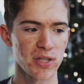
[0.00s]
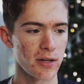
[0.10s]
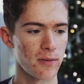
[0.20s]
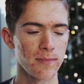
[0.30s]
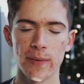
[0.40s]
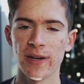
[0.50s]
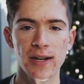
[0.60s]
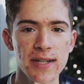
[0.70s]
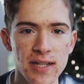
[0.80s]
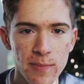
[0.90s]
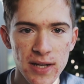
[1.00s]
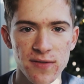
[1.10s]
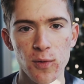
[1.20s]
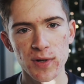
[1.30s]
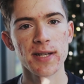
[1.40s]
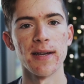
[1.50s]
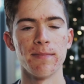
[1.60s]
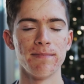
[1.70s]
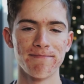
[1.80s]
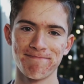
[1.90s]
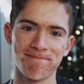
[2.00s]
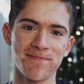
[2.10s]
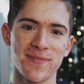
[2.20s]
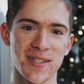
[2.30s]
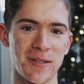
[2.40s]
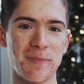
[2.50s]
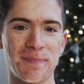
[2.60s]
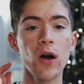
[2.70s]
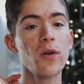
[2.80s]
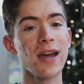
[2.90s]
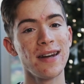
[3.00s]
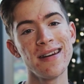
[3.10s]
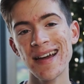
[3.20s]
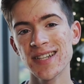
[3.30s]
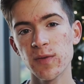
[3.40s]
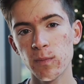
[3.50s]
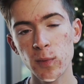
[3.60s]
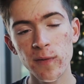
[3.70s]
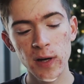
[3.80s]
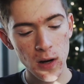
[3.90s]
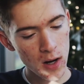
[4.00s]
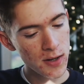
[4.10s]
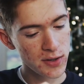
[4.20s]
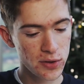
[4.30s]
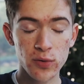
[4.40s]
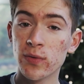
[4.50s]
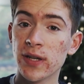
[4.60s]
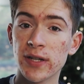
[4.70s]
So, I mean, it is the PS4 Slim. So, okay, next, moving on to the